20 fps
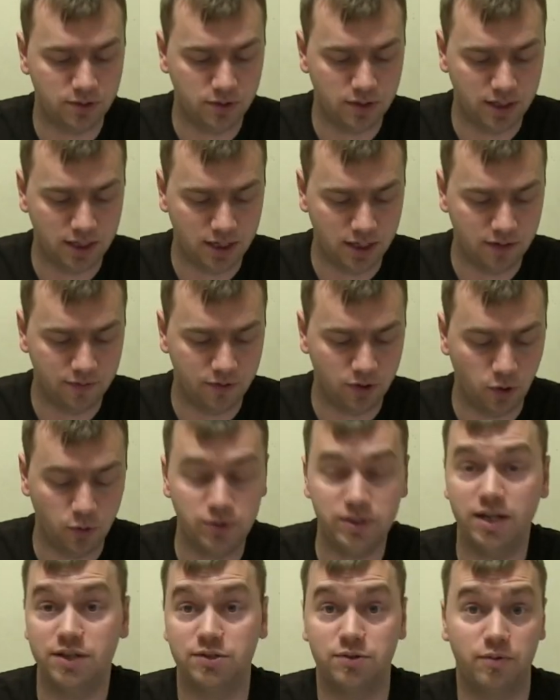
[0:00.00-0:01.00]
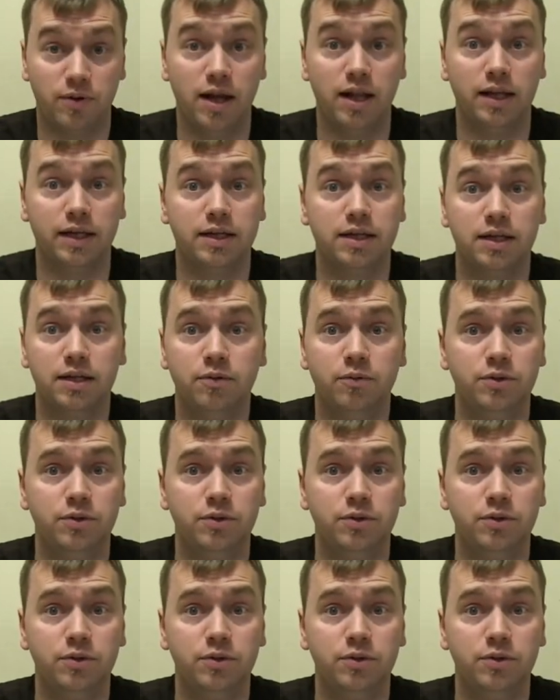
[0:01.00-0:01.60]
So you can give Kotiez a relic,